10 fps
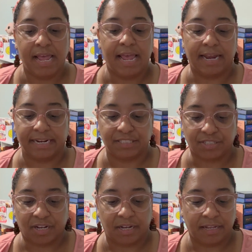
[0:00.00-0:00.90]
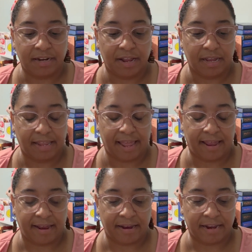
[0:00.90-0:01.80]
and I saw
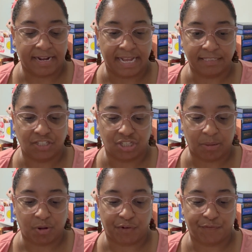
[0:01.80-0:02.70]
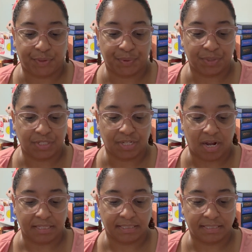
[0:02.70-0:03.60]
an Etsy shop called Fleurs
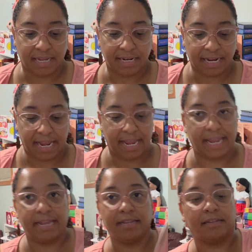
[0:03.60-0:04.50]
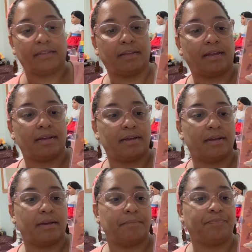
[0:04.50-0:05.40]
on Sunday.
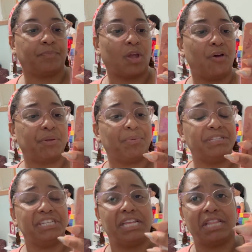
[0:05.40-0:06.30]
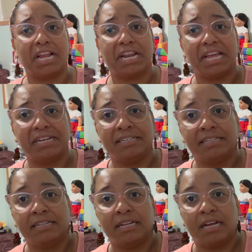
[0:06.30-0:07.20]
Oh, they're printed in London.
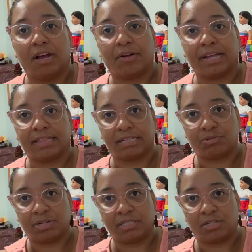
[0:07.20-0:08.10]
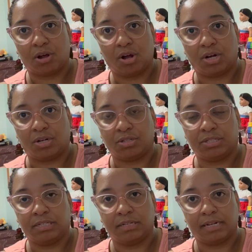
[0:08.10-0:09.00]
Okay, that's what it's
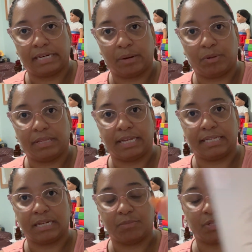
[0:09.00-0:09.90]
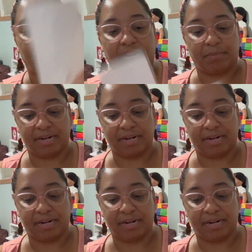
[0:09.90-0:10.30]
called, and I will link it down below. I got them on